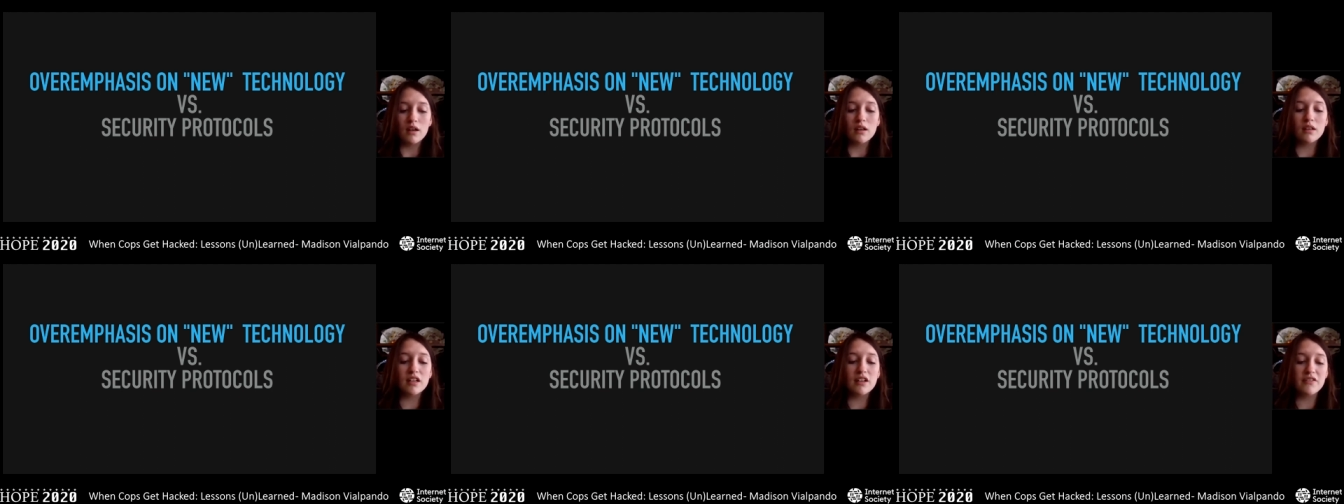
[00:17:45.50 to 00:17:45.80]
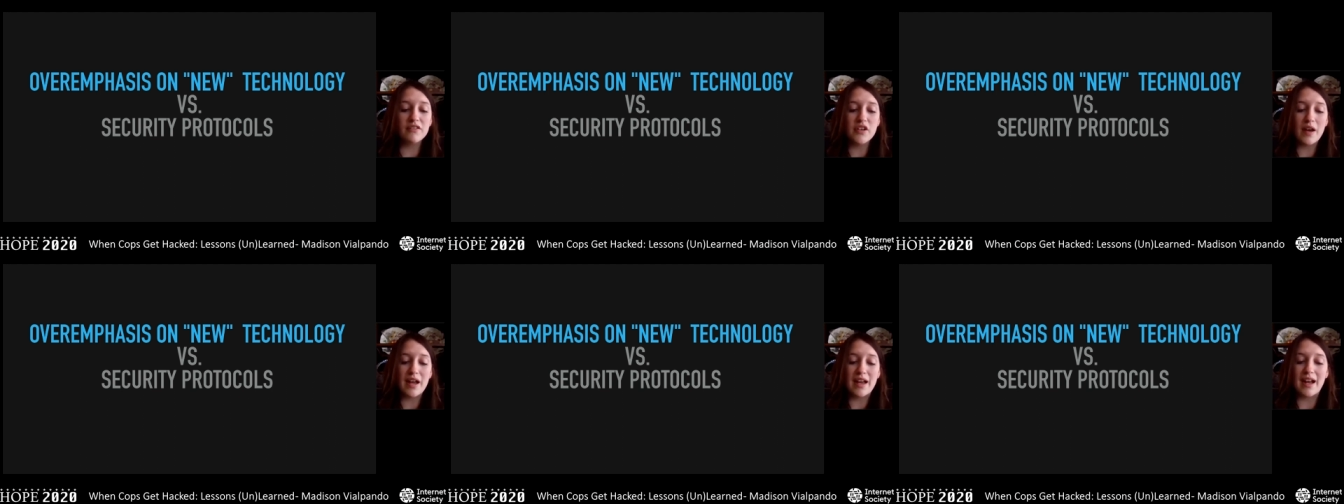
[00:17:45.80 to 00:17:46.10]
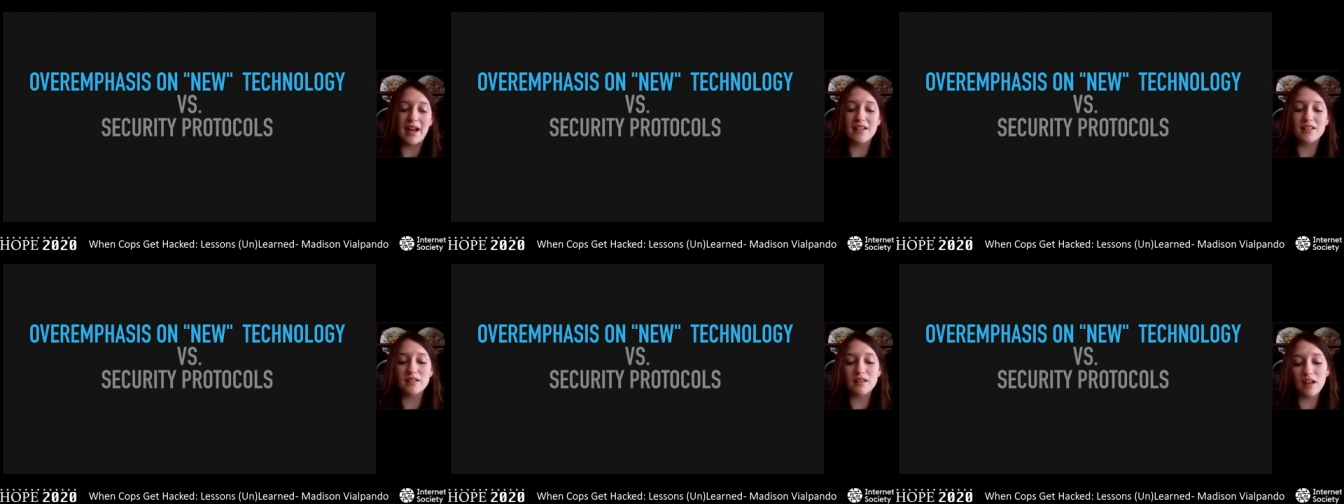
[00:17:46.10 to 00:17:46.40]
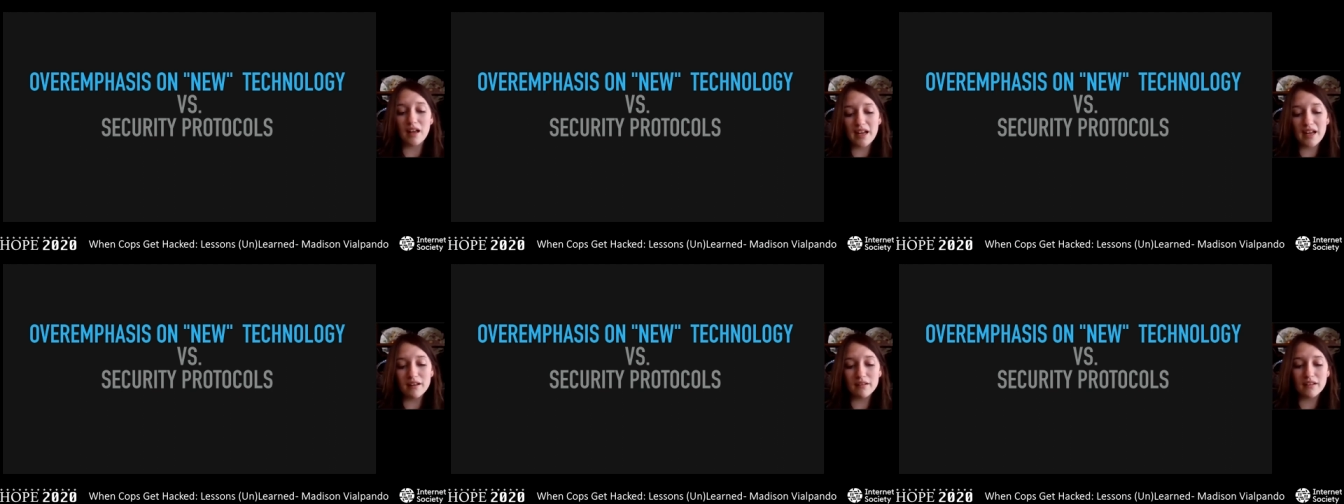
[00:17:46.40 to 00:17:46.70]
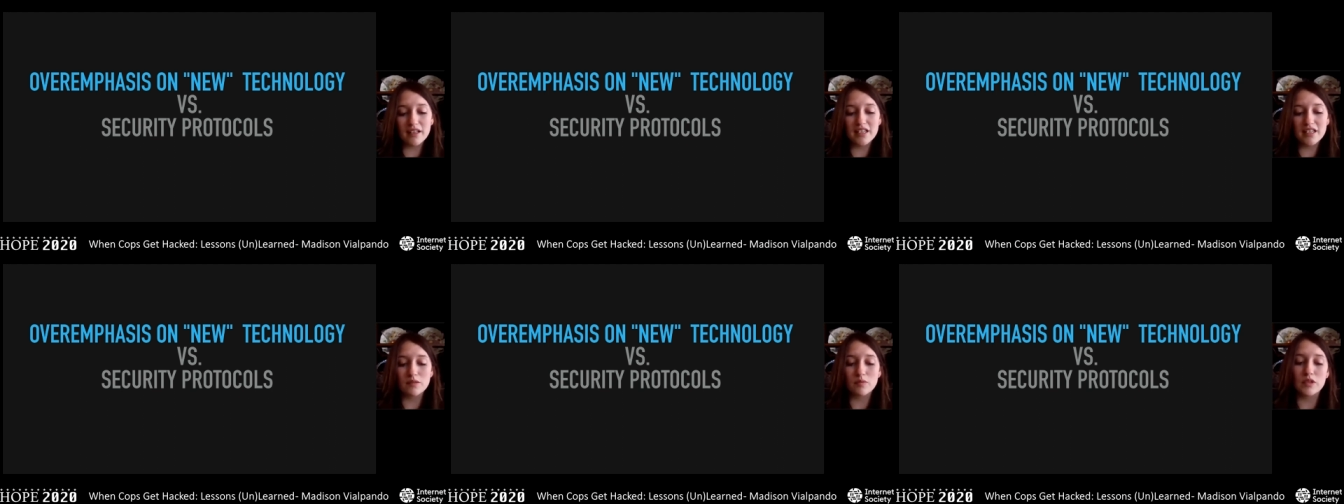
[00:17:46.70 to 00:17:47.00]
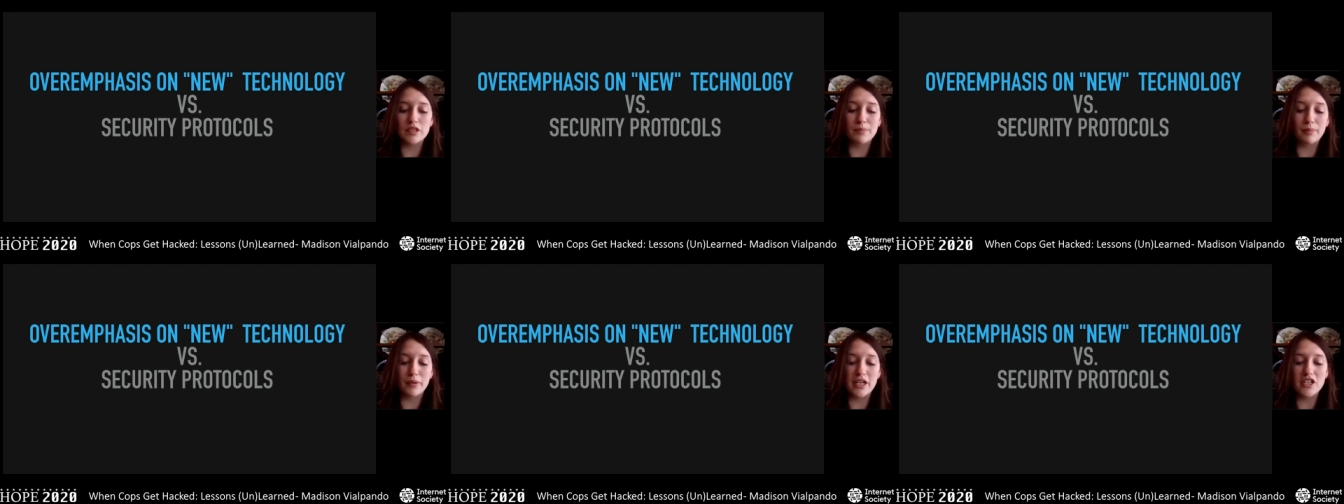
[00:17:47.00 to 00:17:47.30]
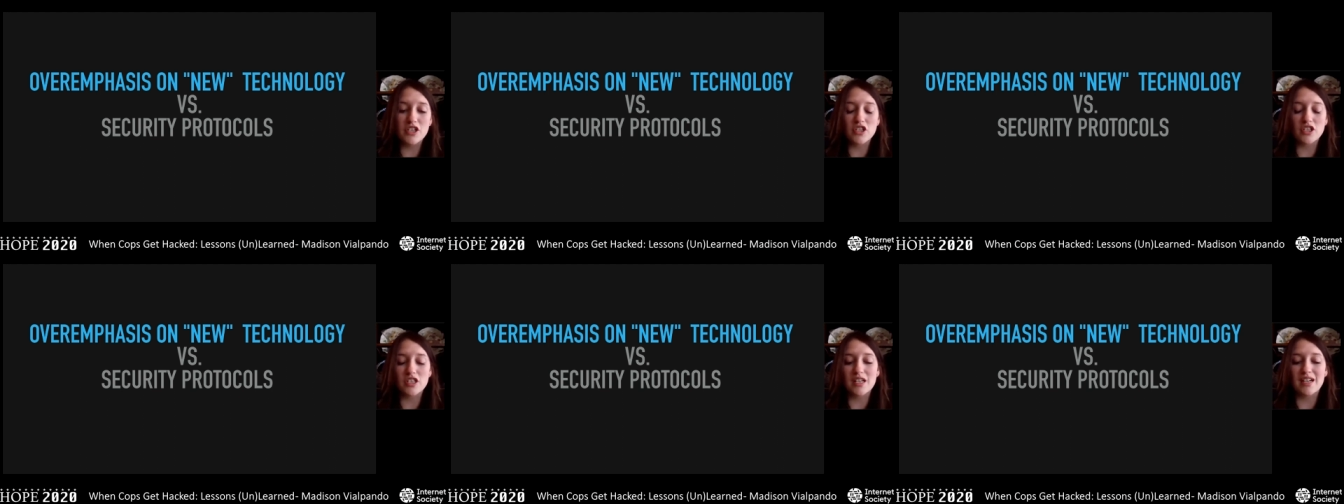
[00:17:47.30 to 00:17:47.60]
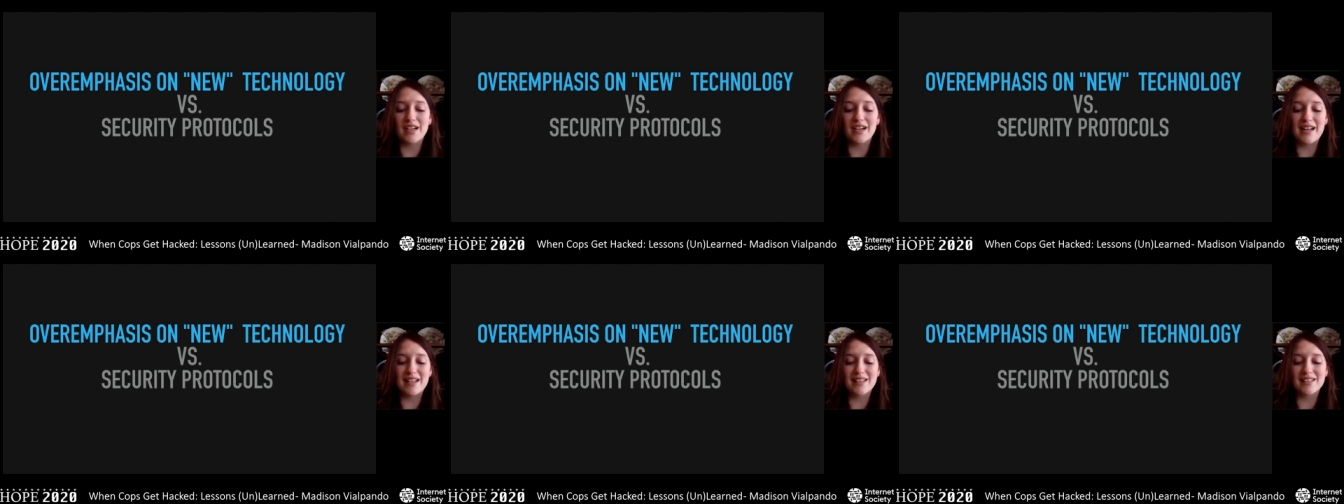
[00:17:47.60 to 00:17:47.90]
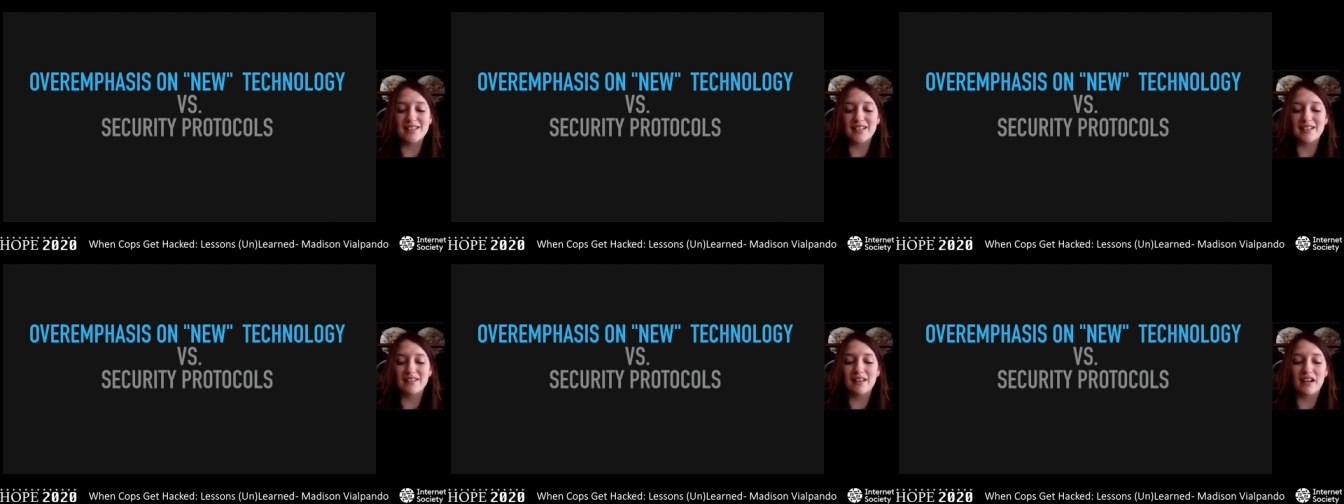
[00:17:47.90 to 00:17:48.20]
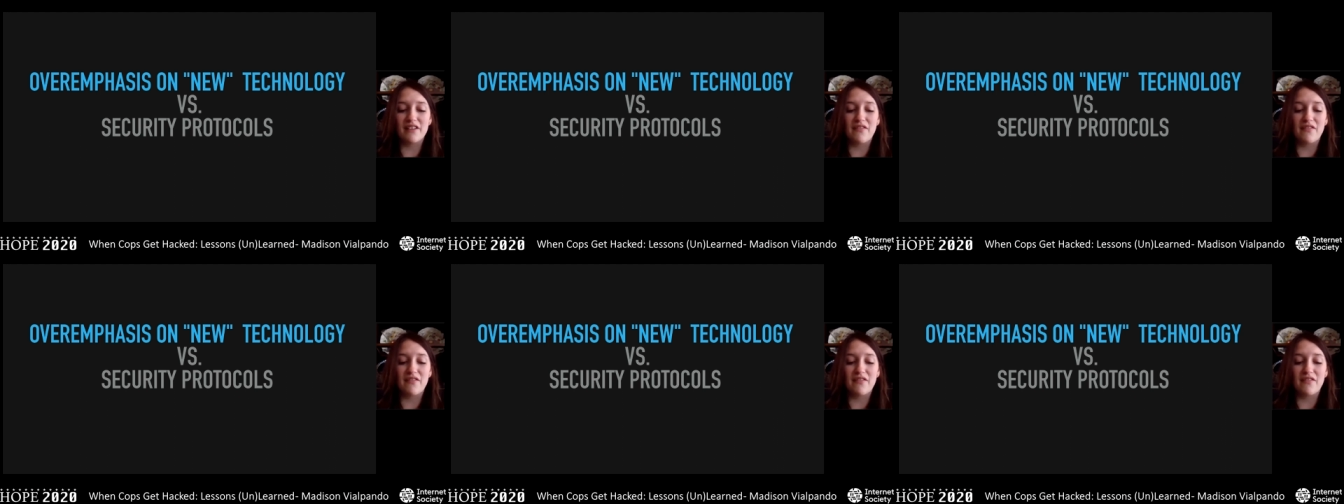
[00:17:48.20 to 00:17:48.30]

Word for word: Clearview AI's client list was breached in an incident that